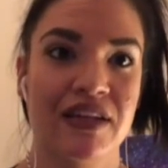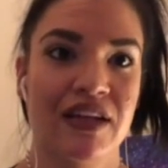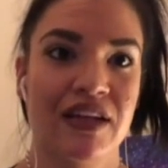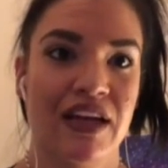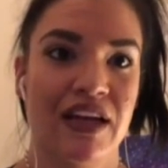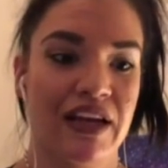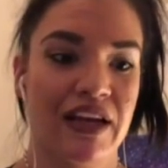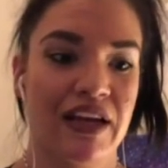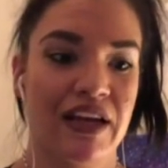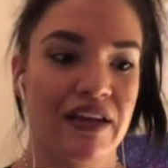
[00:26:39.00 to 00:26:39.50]

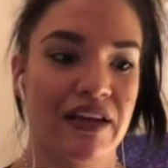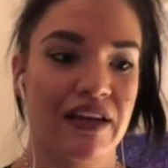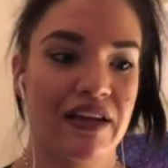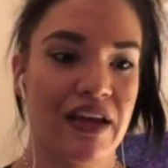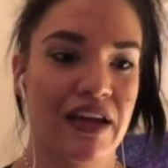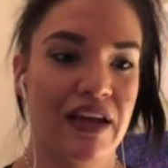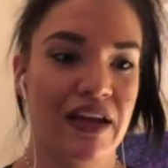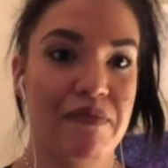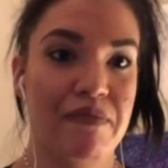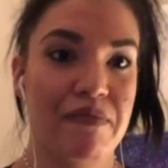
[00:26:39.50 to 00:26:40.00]
And
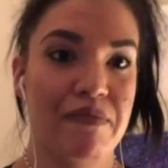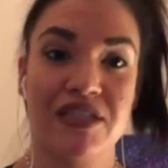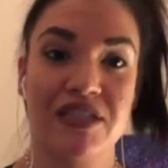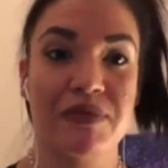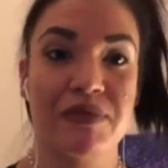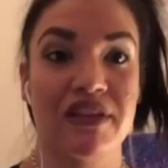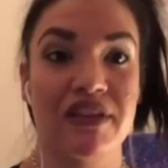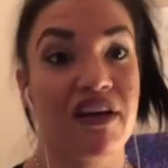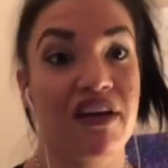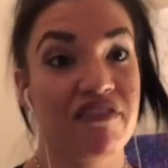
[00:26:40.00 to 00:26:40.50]
it makes
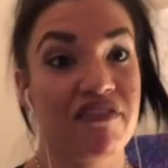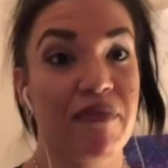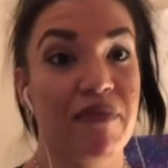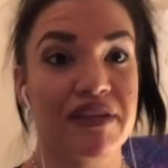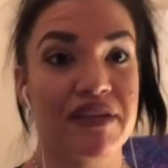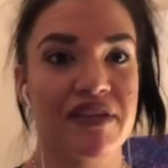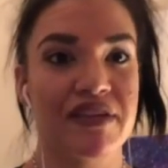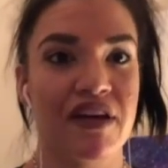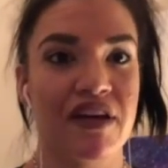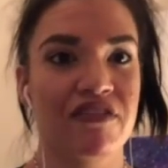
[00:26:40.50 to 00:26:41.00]
me love
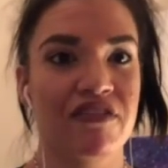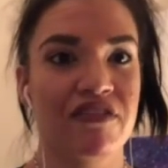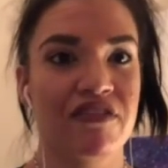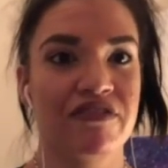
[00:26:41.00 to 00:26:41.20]
myself.